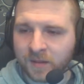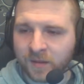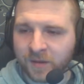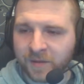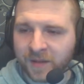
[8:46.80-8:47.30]

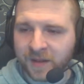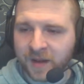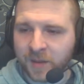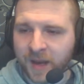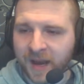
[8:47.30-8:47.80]
Got a feeling they're
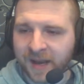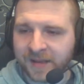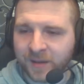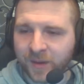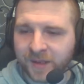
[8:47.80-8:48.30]
going to be
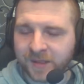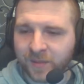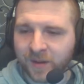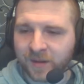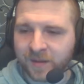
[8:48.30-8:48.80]
hiding away somewhere.